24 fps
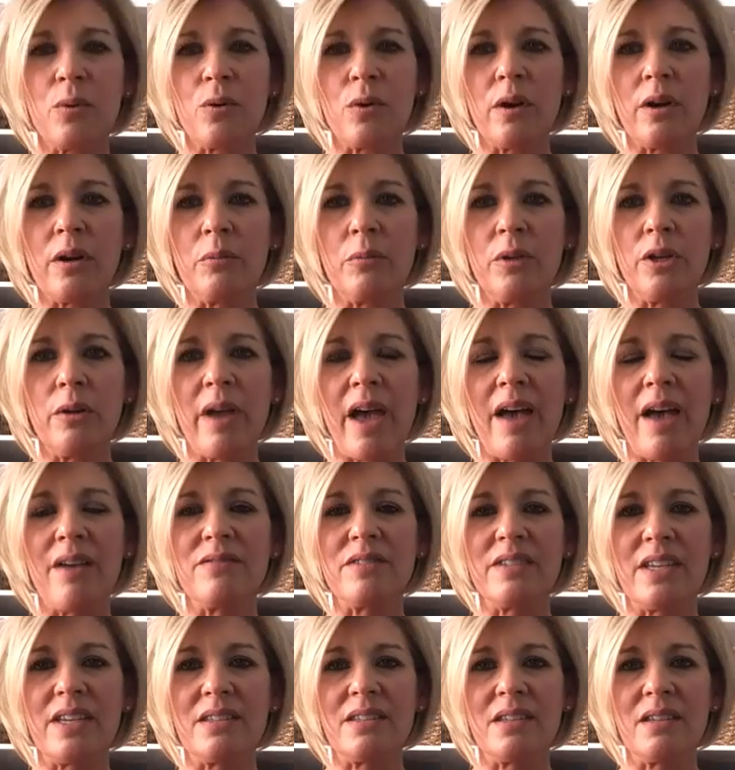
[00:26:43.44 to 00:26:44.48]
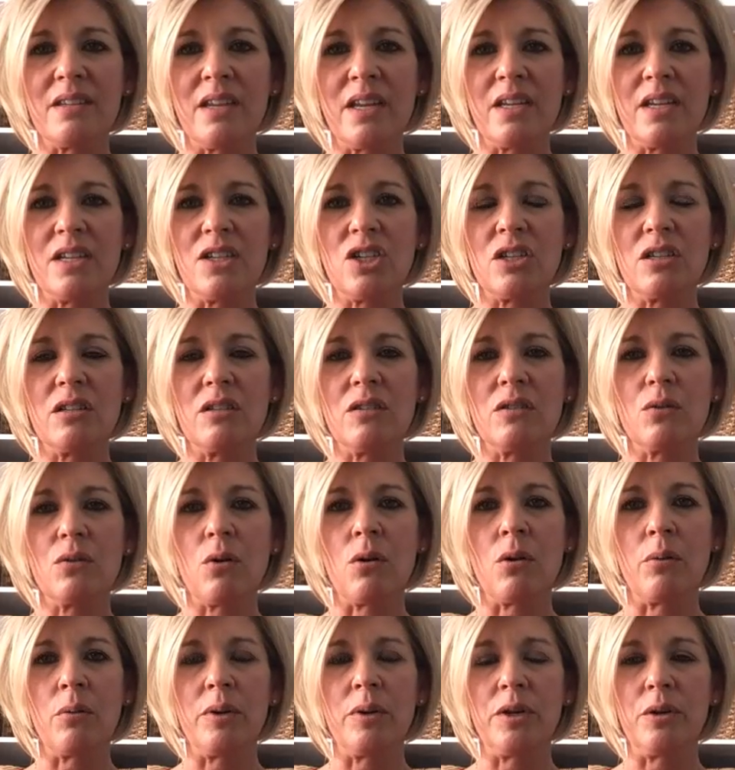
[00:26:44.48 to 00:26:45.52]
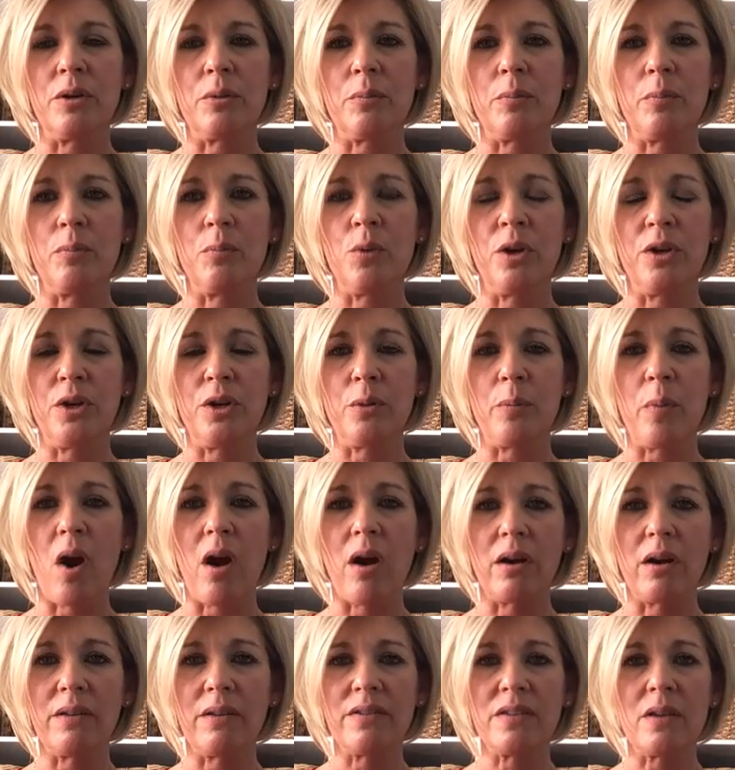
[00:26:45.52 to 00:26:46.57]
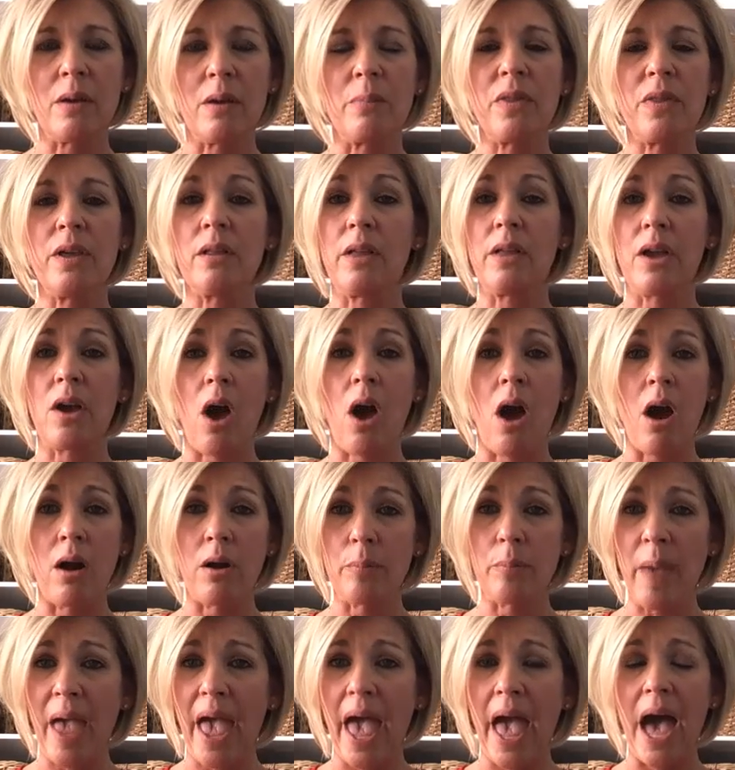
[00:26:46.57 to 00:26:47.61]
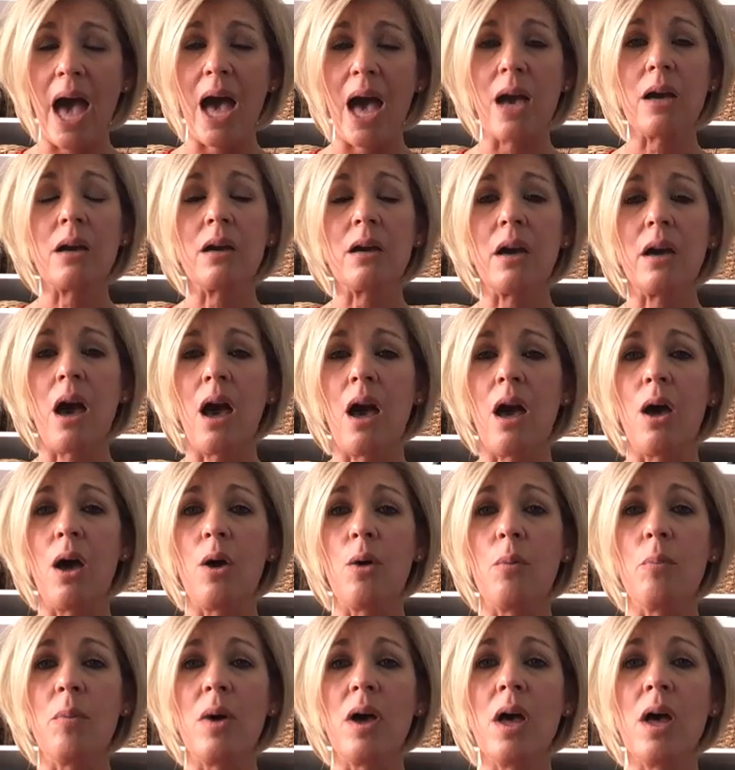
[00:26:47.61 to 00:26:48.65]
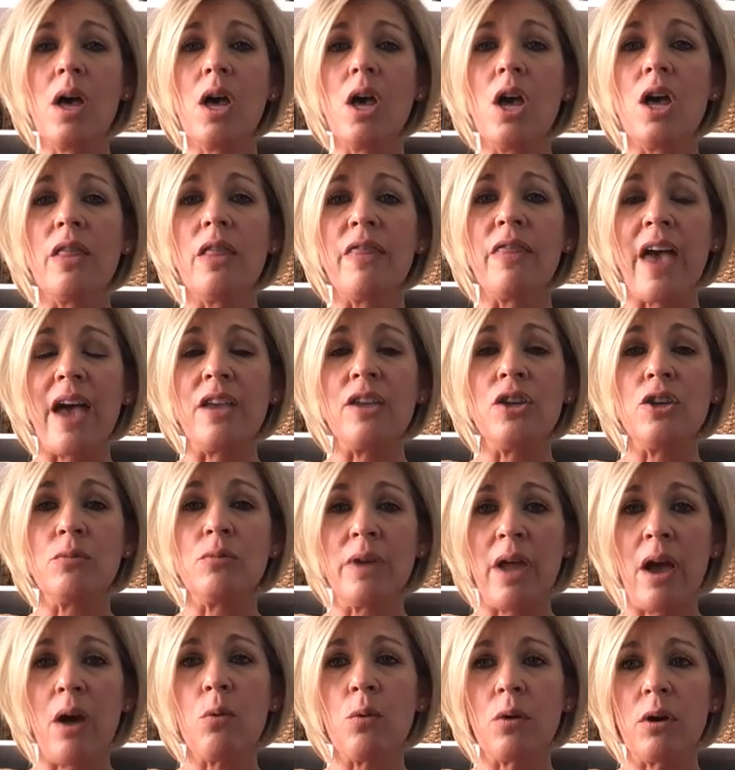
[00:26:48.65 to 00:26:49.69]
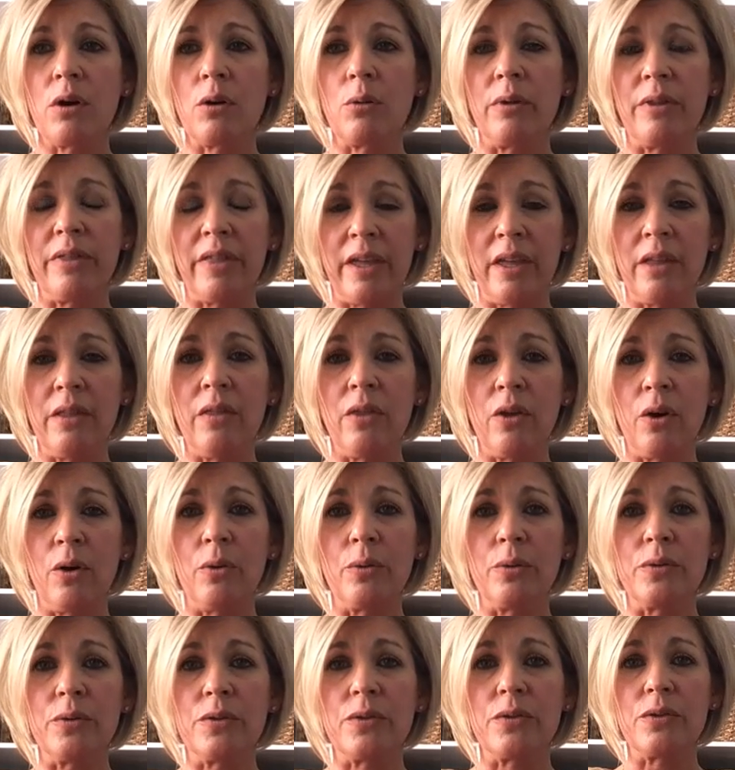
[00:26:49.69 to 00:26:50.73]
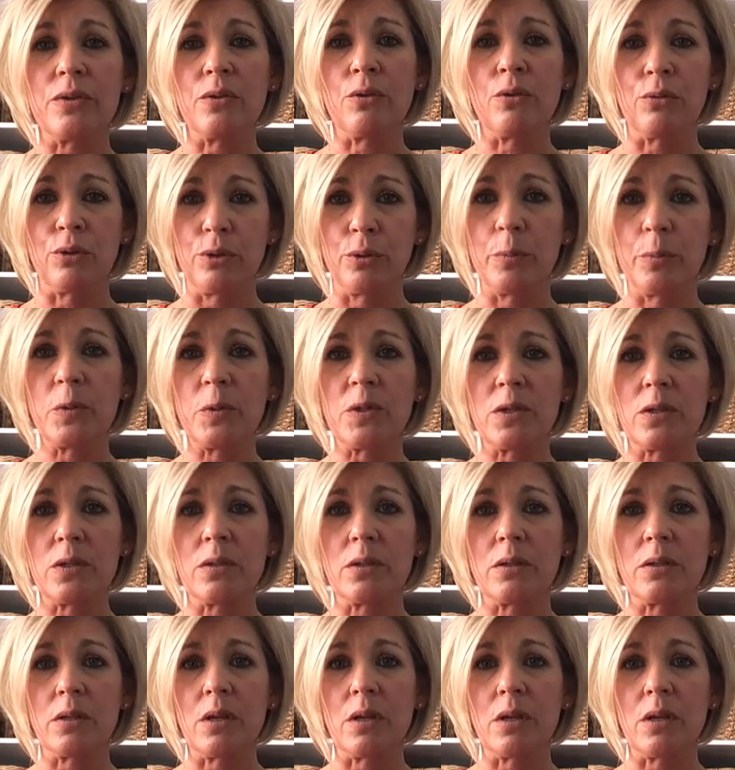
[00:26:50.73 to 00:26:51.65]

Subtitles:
important when you have designations or when you're part of something like RPAC, that you network within those groups.